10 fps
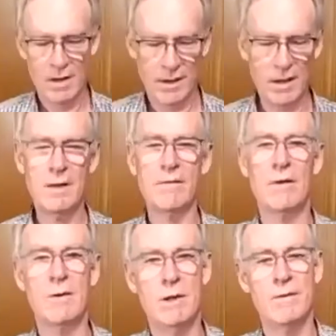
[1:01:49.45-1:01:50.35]
Thank you
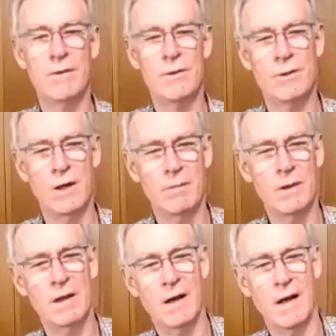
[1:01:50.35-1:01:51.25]
very much for joining
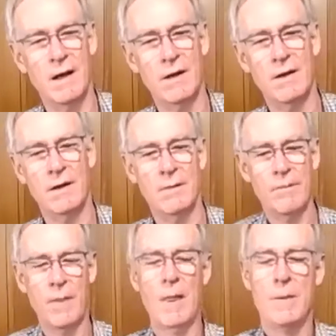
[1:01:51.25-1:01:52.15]
me. And
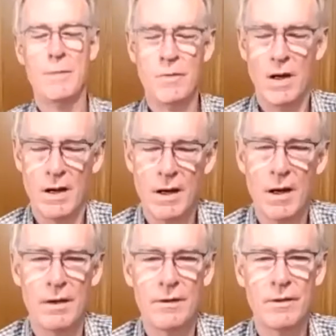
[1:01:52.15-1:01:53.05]

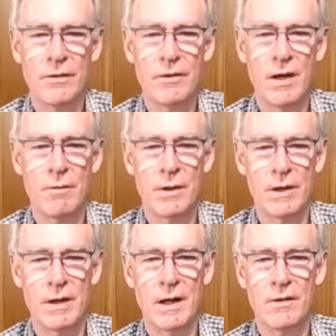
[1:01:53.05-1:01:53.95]
I should say what
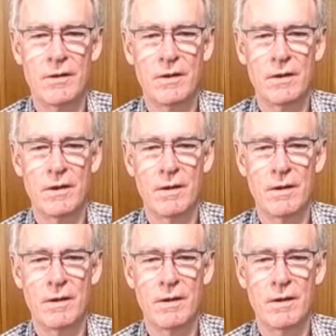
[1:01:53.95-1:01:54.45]
the next